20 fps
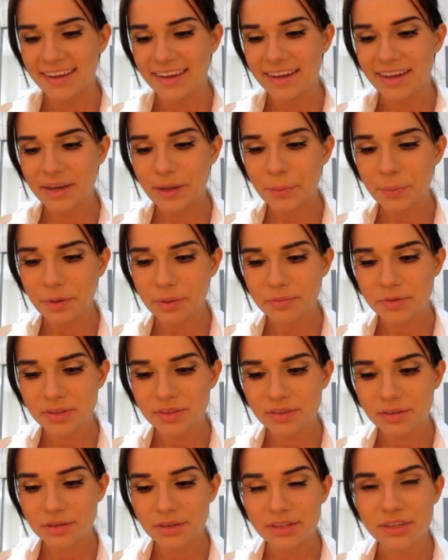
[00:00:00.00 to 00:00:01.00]
I'm
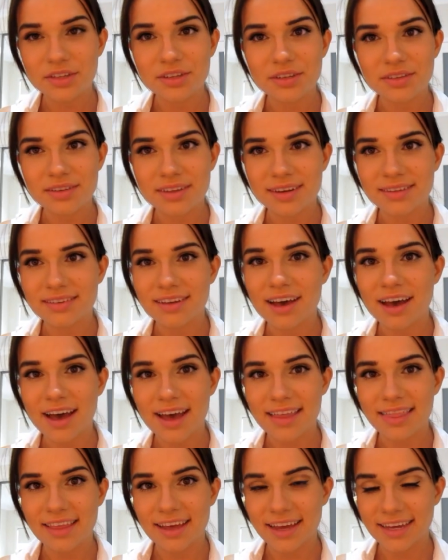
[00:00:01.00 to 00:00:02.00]
just going to use it as a
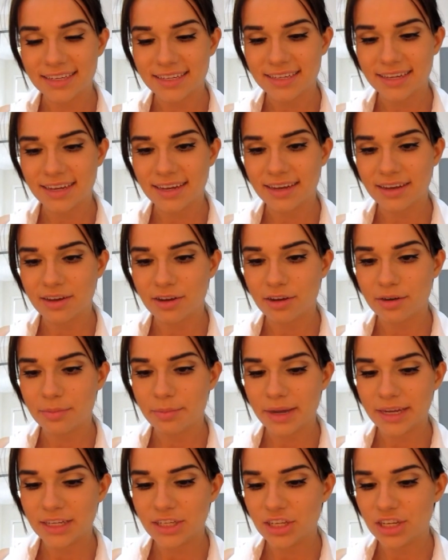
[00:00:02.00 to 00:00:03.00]
highlighter
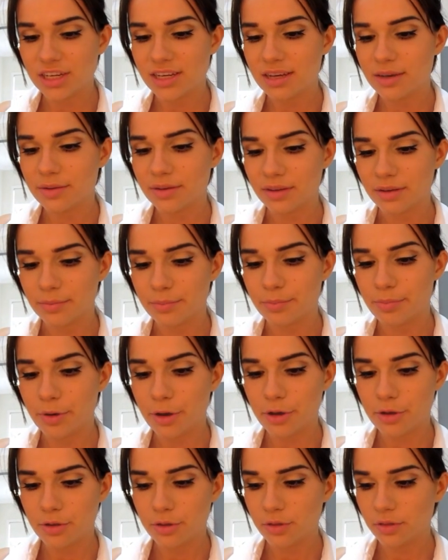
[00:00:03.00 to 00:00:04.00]
on my cheek
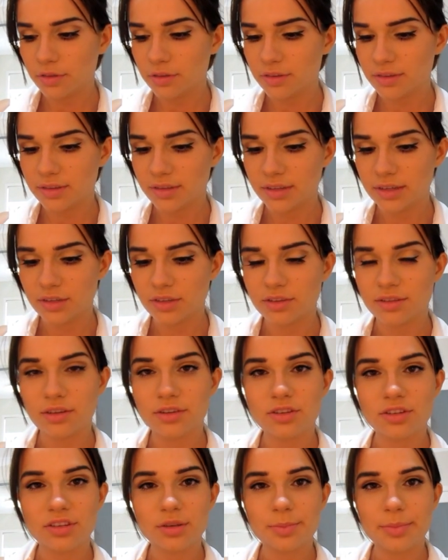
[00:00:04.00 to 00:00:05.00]
bones,
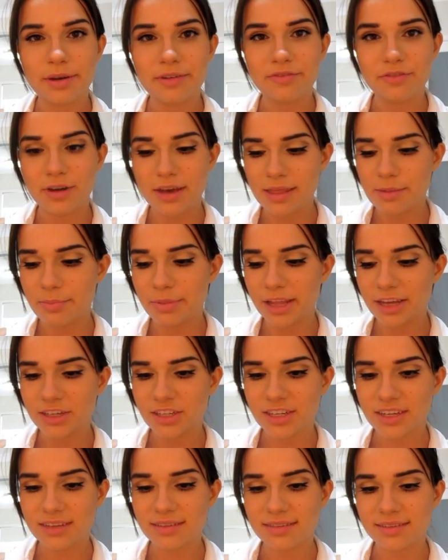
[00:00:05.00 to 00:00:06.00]
so just above where the
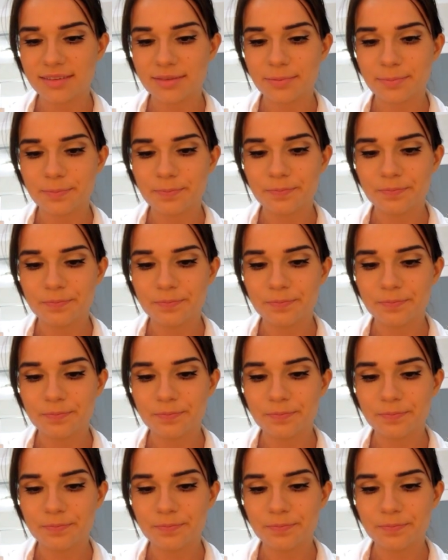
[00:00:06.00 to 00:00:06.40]
blush is.